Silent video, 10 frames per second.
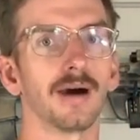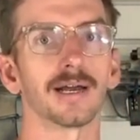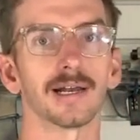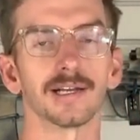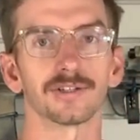
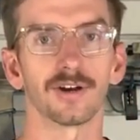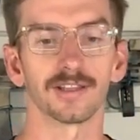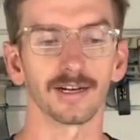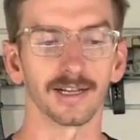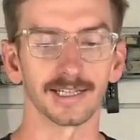Modlites or
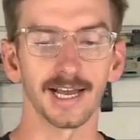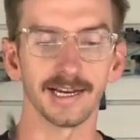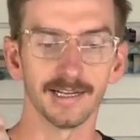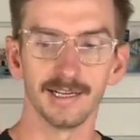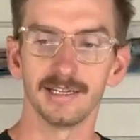anything like
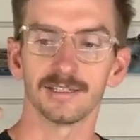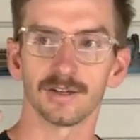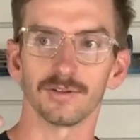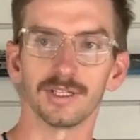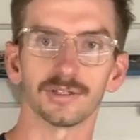that.
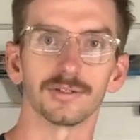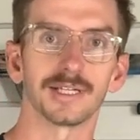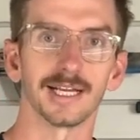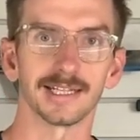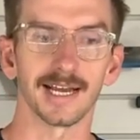So this will
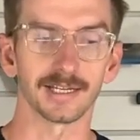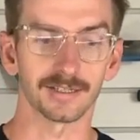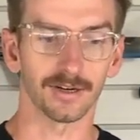take that.